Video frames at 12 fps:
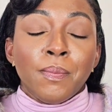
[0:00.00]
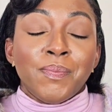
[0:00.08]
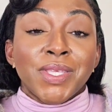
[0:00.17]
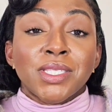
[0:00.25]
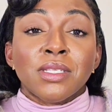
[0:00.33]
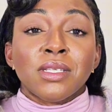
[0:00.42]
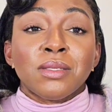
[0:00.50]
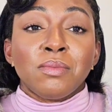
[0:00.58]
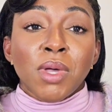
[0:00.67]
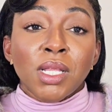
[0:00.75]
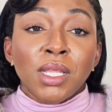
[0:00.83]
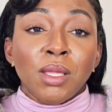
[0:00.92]
business
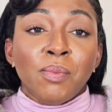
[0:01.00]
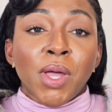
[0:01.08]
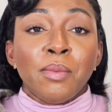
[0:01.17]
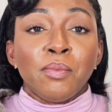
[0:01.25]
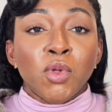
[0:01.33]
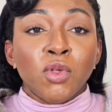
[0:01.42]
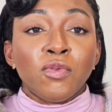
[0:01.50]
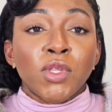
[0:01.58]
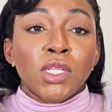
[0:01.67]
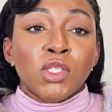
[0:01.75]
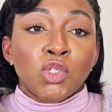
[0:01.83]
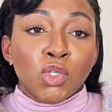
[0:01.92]
money by
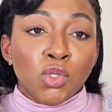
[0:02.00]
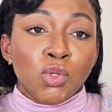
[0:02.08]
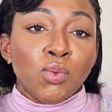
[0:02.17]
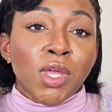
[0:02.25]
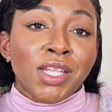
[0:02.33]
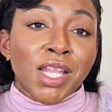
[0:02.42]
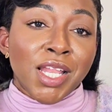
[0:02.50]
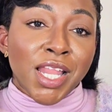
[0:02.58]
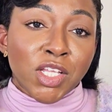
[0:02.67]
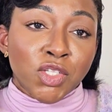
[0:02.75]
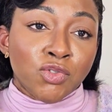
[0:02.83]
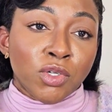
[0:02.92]
moving to an
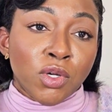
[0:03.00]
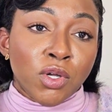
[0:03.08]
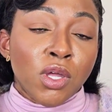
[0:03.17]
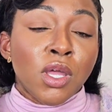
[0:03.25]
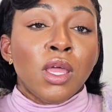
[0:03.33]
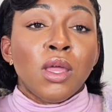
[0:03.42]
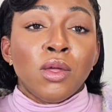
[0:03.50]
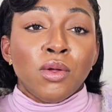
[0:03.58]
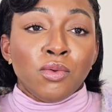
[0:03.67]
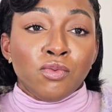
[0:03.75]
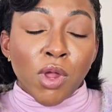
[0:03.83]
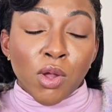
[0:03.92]
electric
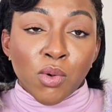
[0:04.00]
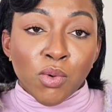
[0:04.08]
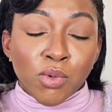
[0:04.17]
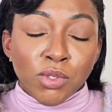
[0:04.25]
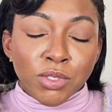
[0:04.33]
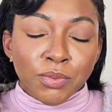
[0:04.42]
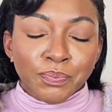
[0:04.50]
record.